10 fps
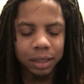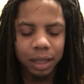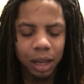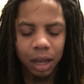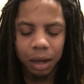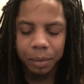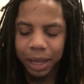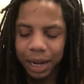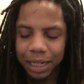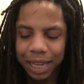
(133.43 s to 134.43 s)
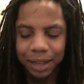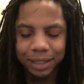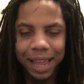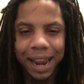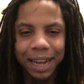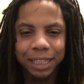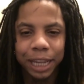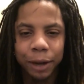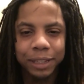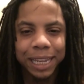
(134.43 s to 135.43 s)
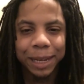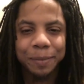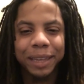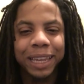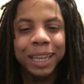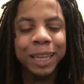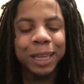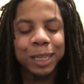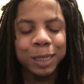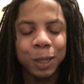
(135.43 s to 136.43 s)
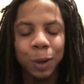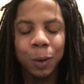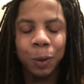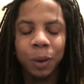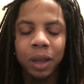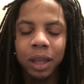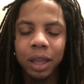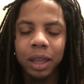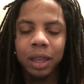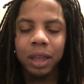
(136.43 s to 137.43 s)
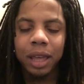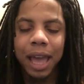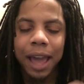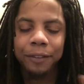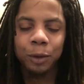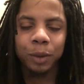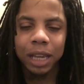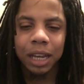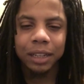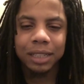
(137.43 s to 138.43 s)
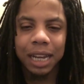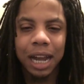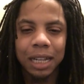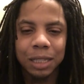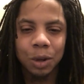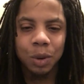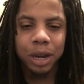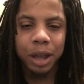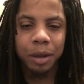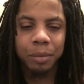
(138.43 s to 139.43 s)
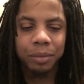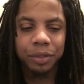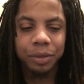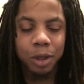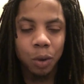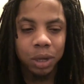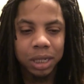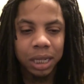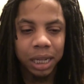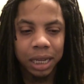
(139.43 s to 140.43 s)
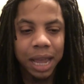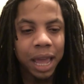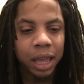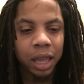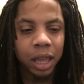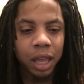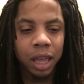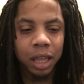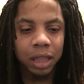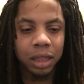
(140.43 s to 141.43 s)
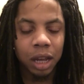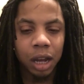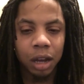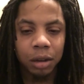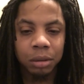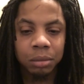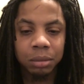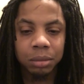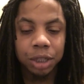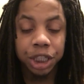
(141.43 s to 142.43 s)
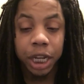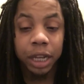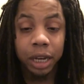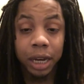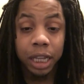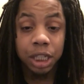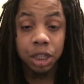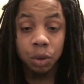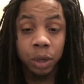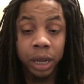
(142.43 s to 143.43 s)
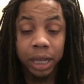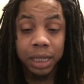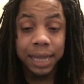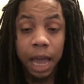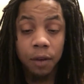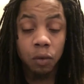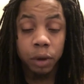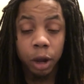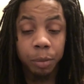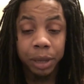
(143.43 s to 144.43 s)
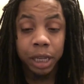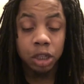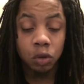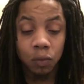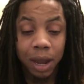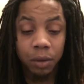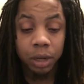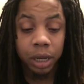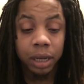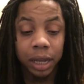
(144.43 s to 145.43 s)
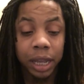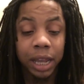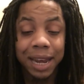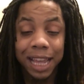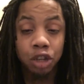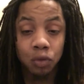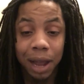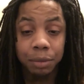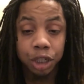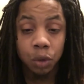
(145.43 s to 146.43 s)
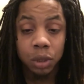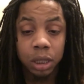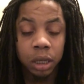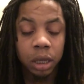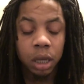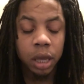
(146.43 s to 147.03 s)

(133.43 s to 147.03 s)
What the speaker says: Oh man, that actually irritated me. So after we cut to Kanto and them noticing that Shin and his unit and his cavalry are being surrounded, again, they drop Shosa,